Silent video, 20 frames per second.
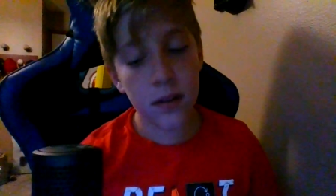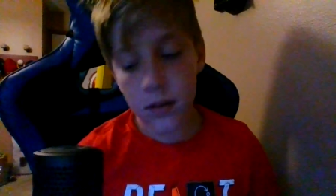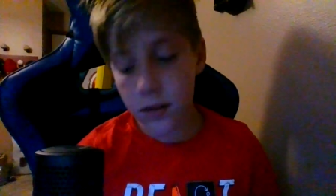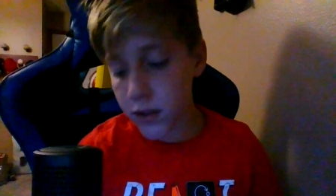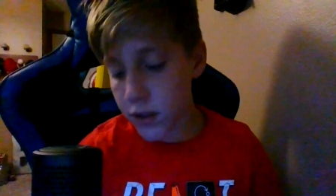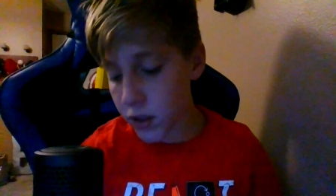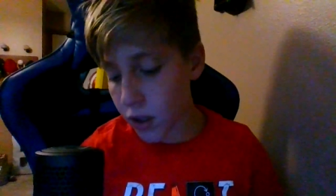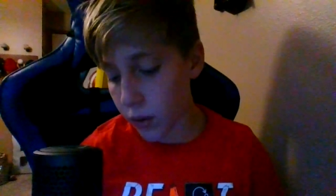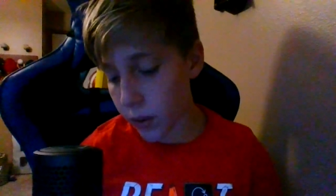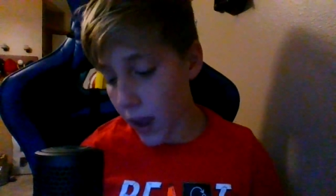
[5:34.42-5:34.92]

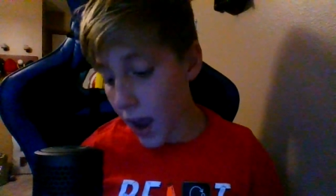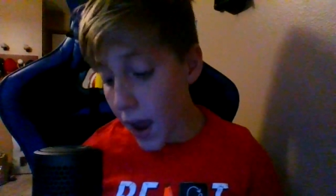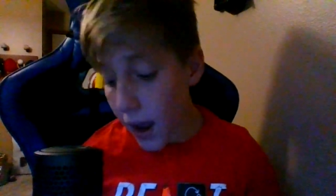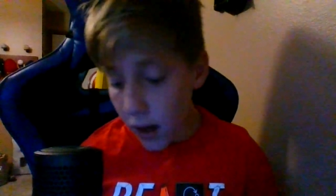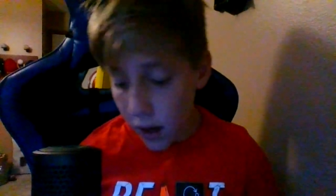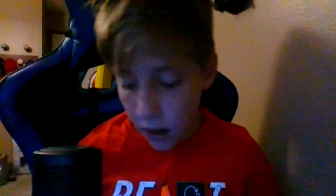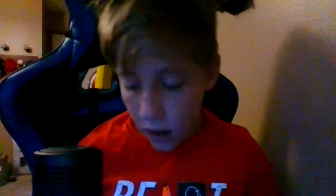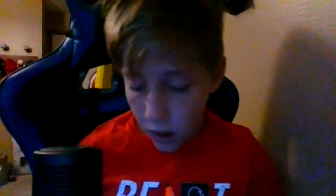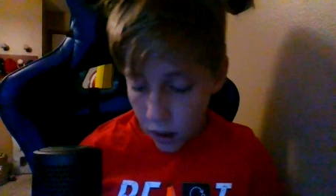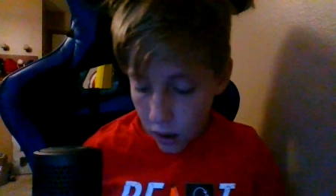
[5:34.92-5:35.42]
so, yeah.
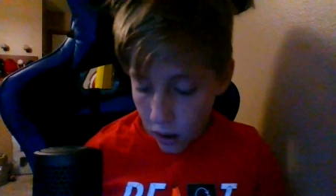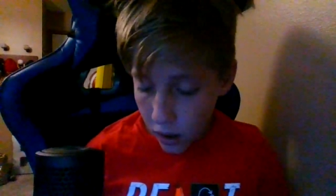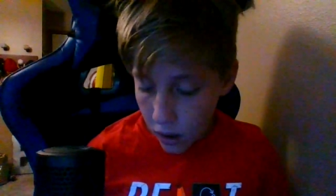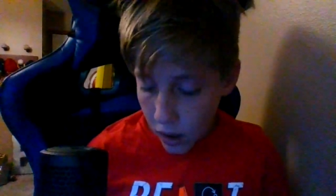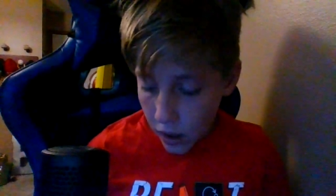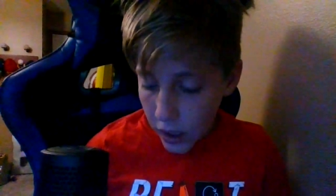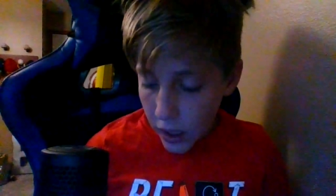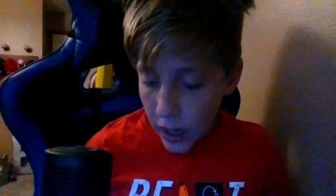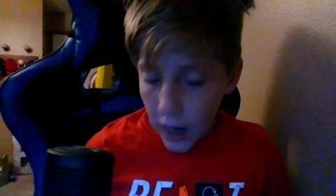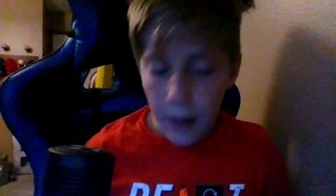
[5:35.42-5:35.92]

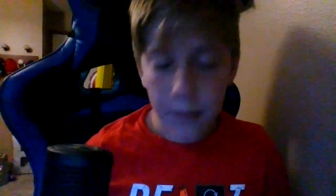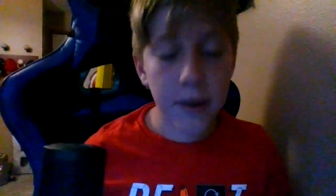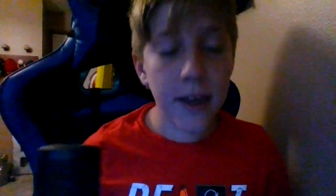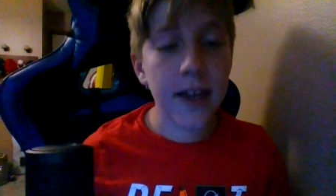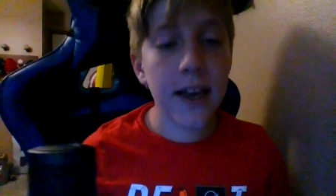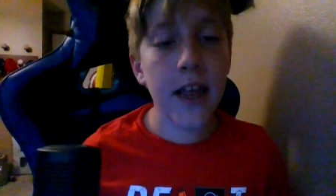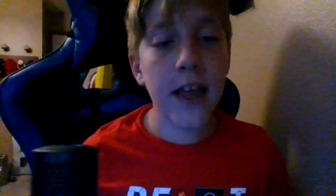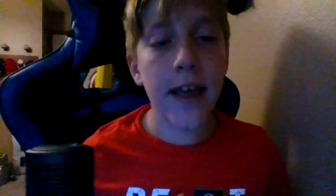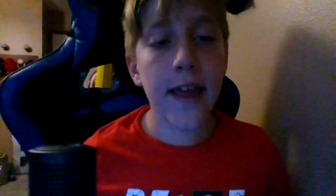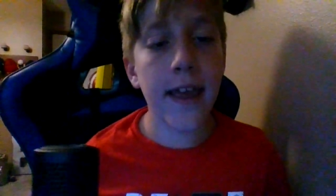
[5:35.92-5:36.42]
I
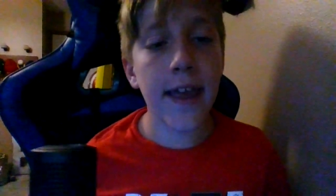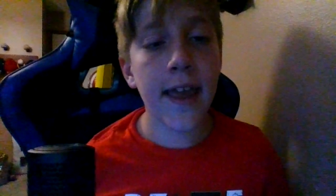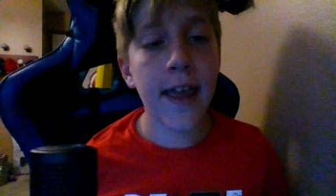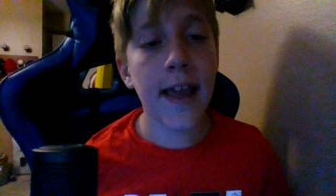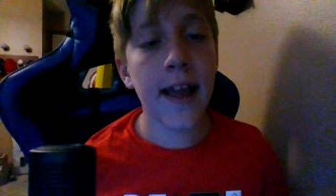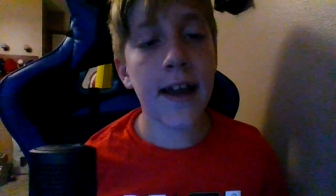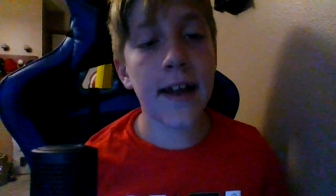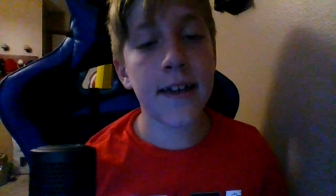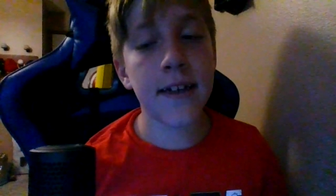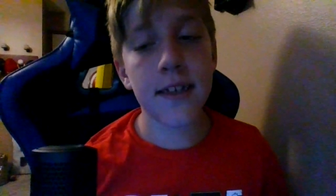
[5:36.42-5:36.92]
mean,
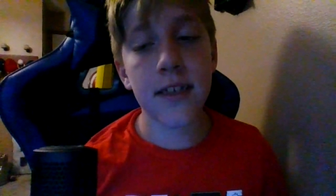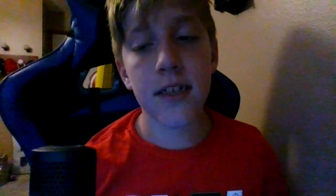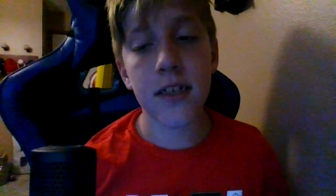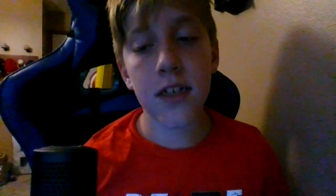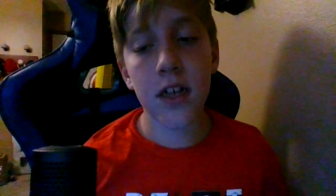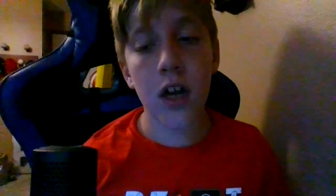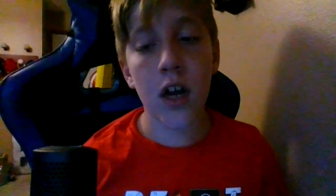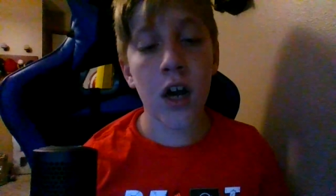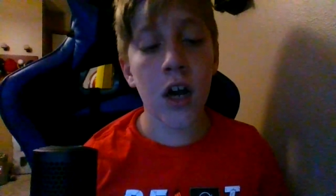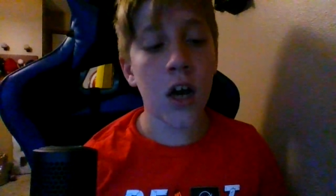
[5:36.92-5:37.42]
and,
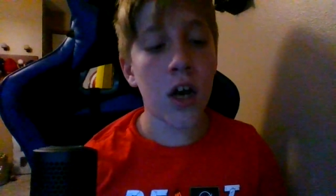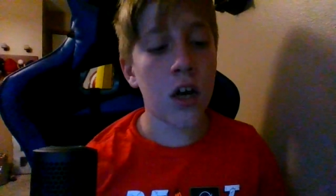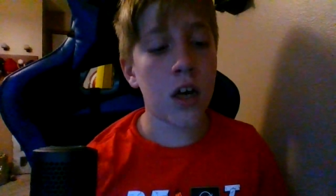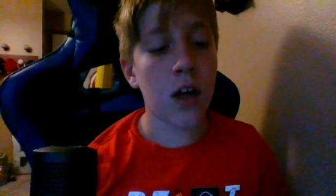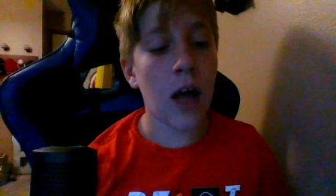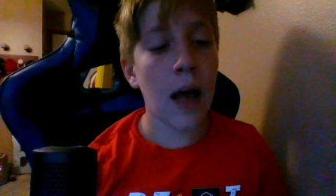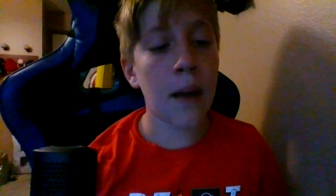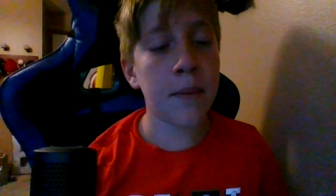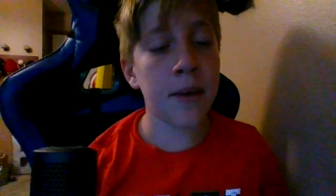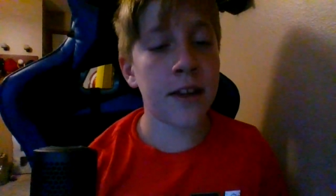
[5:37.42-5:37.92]
uh,
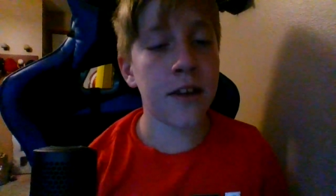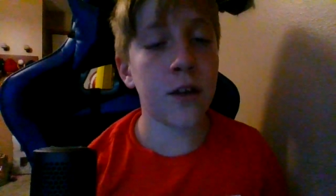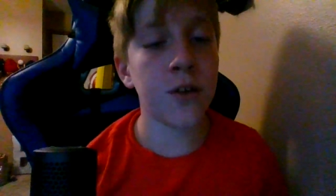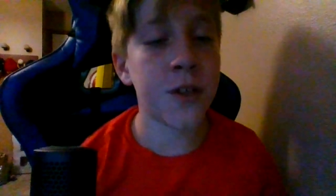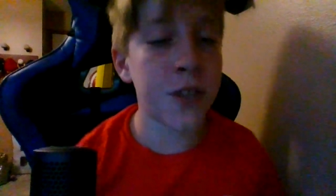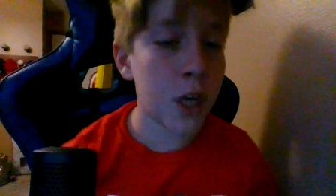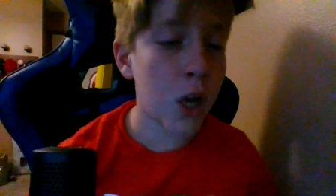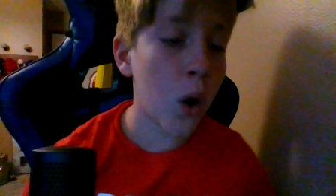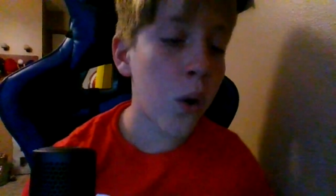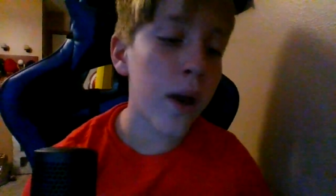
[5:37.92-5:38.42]
I mean,
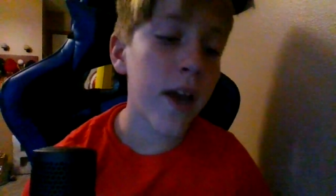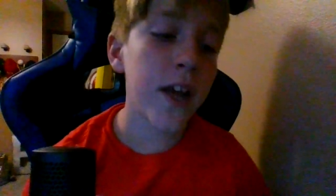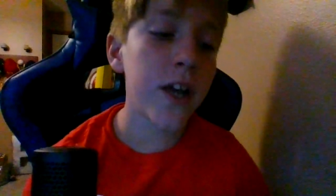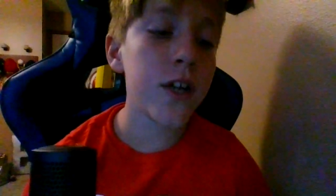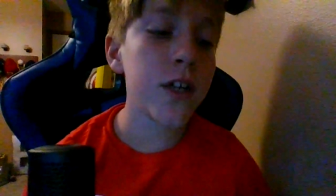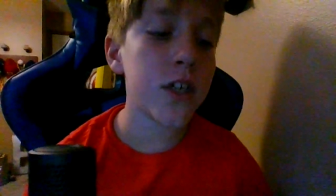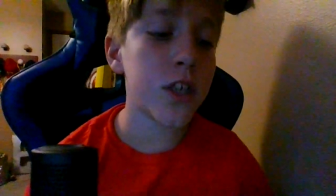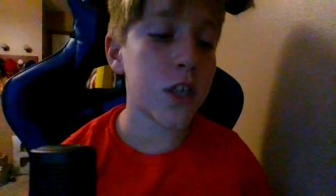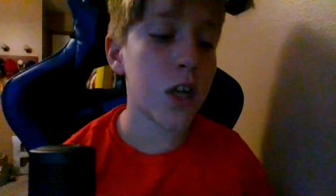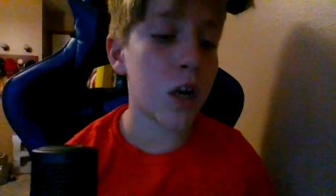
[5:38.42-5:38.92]
there's a
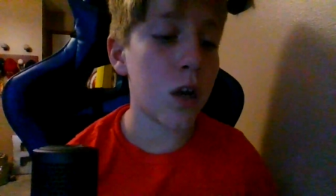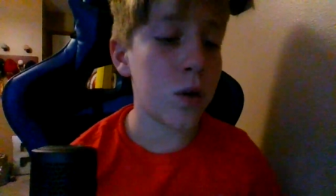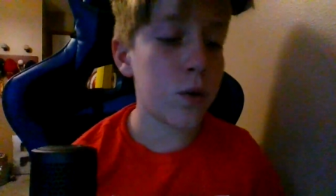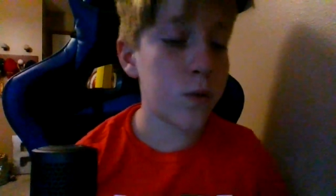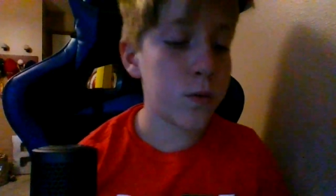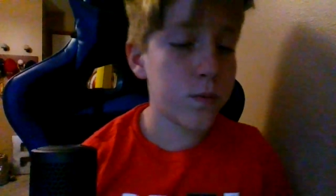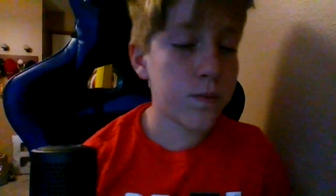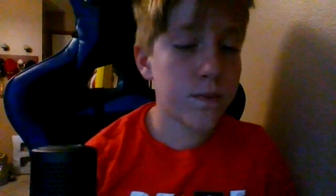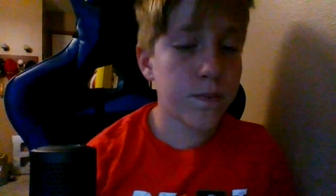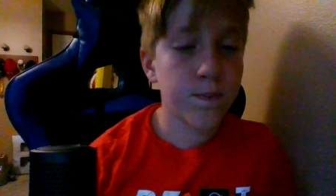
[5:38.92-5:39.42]
no-hitter, so